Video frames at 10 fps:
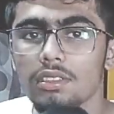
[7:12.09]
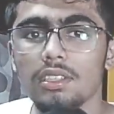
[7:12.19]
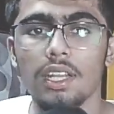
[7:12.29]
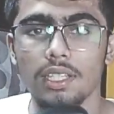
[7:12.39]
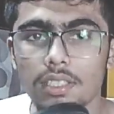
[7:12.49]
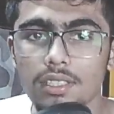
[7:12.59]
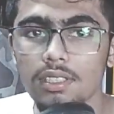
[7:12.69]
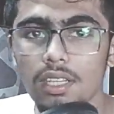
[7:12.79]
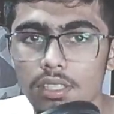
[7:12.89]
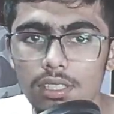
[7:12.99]
It's
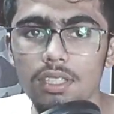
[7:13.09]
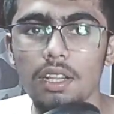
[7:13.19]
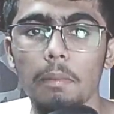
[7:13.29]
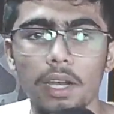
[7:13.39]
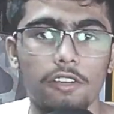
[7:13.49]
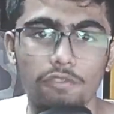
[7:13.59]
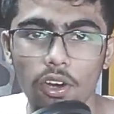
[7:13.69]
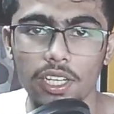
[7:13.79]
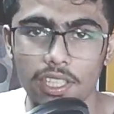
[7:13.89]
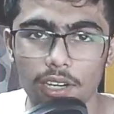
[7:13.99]
just the building
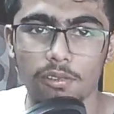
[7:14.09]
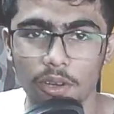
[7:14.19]
falling down,